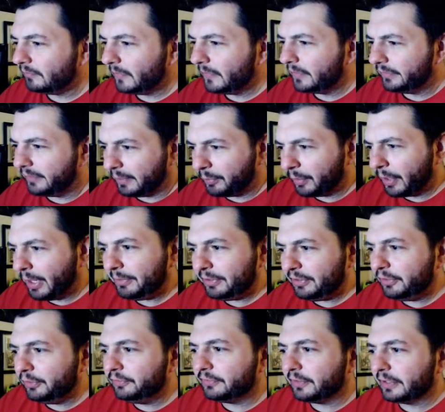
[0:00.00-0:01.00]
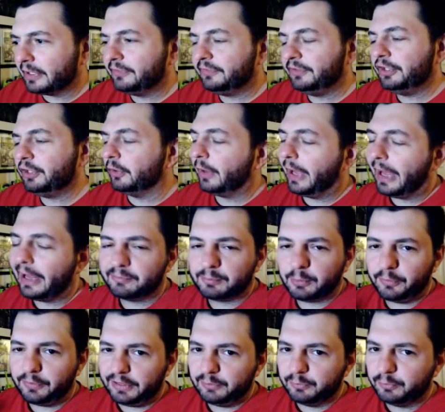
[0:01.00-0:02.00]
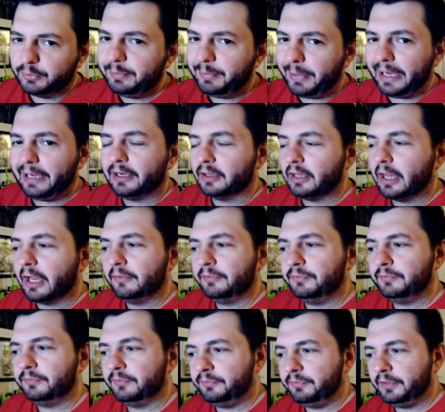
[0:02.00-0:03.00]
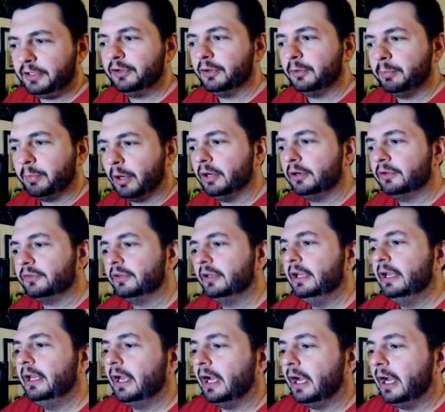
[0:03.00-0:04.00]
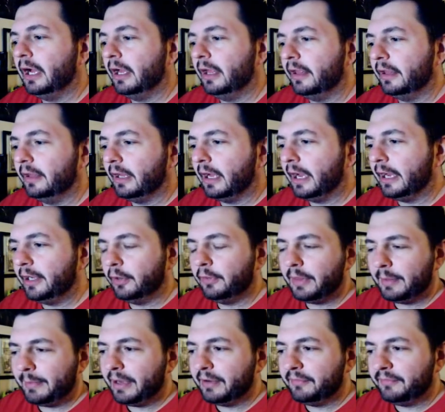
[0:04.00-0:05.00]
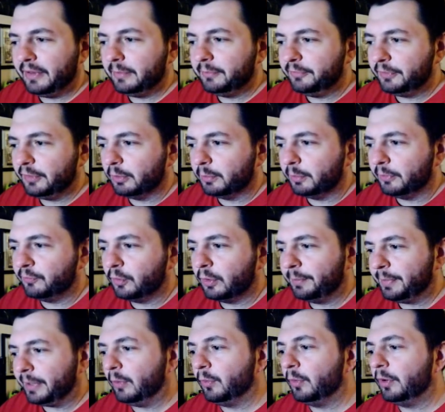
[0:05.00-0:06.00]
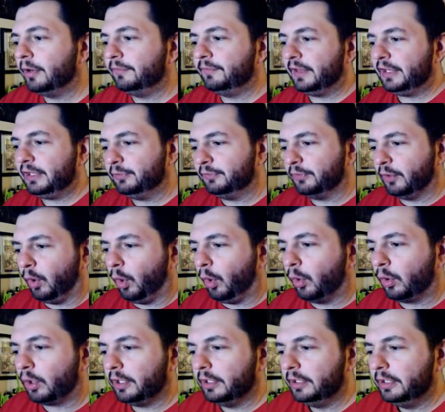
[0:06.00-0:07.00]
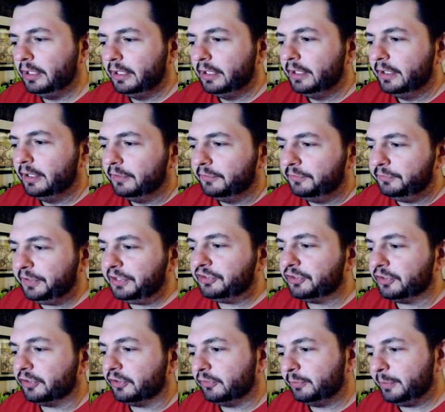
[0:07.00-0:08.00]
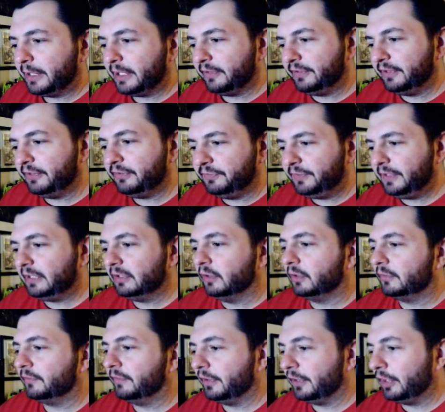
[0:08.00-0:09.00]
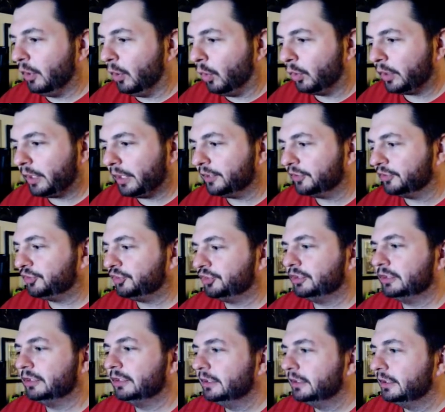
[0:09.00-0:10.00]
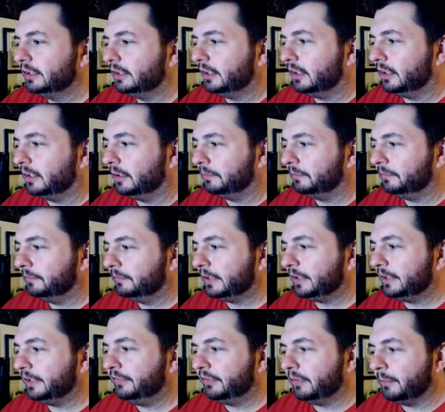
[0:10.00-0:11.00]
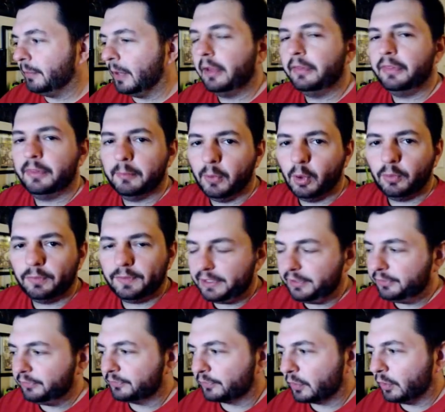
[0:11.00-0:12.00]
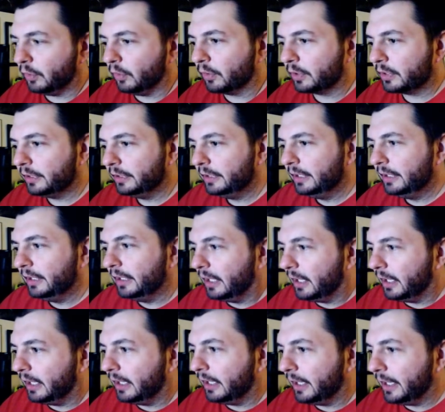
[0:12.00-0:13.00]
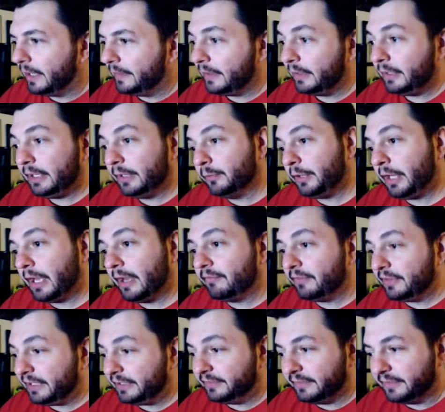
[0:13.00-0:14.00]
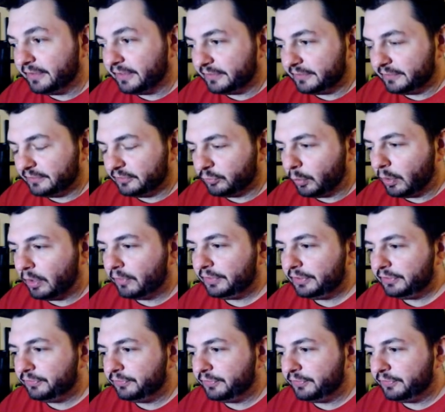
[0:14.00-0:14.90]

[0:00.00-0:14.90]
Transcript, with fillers: They probably used, because you know, Hasbro, they repaint a lot of figure parts. Uh, I know they made a Venom figure before, but I wonder if they use Hulk features because his feet look very Hulk-ish, um, at least the mo- the mold they use for Hulk. Uh, and then here we have the the 12 inch